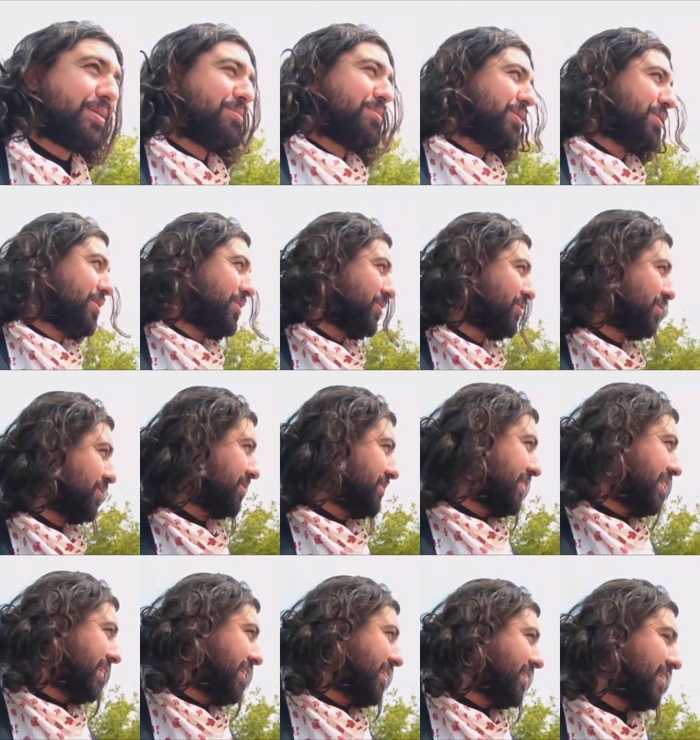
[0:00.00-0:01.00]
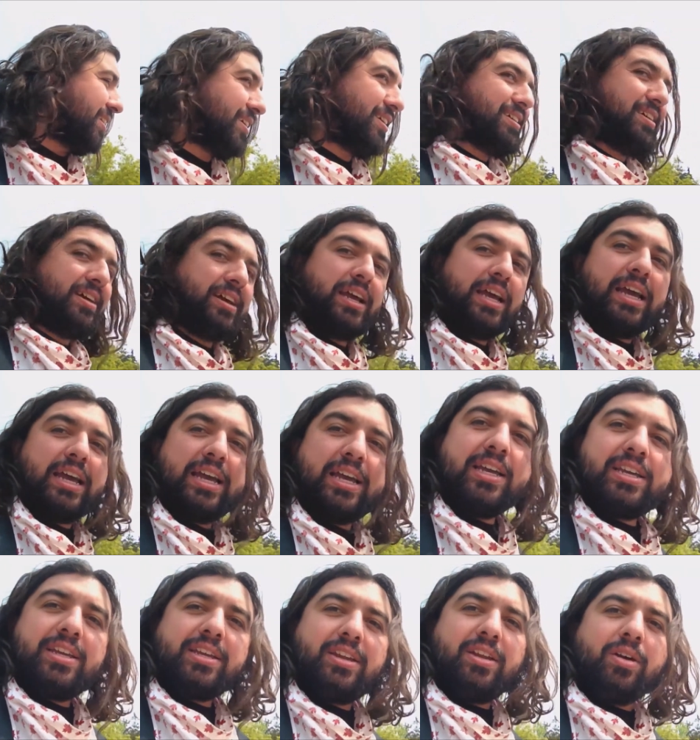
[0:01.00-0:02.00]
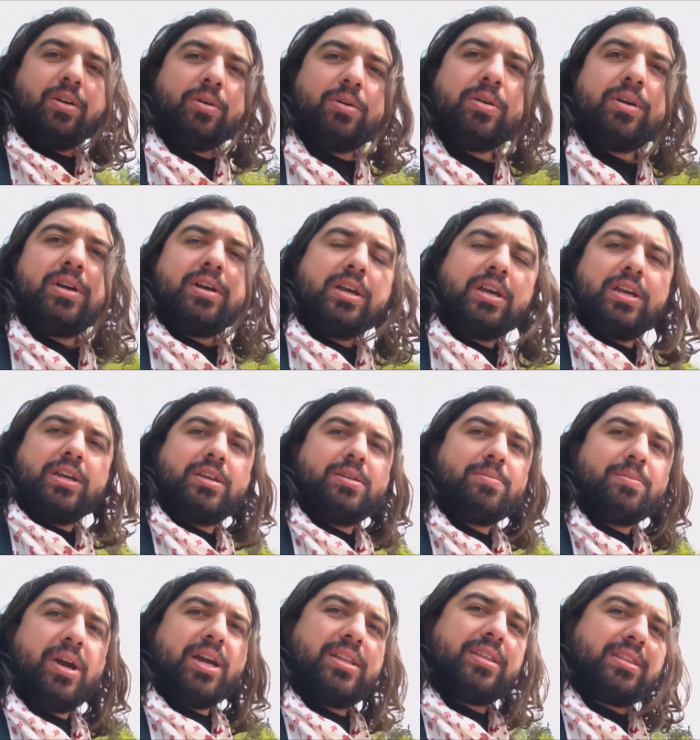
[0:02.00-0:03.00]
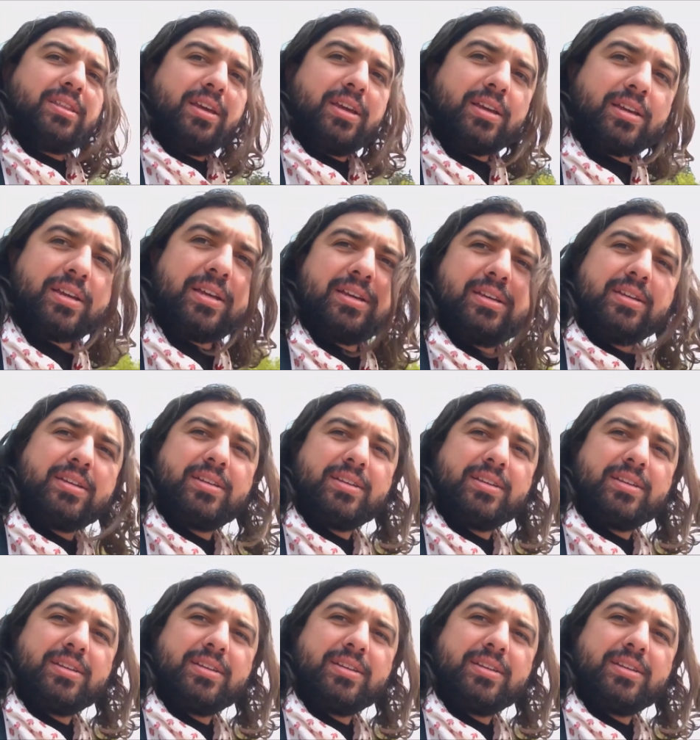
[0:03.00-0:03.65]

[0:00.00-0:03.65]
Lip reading: Beautiful day. You might think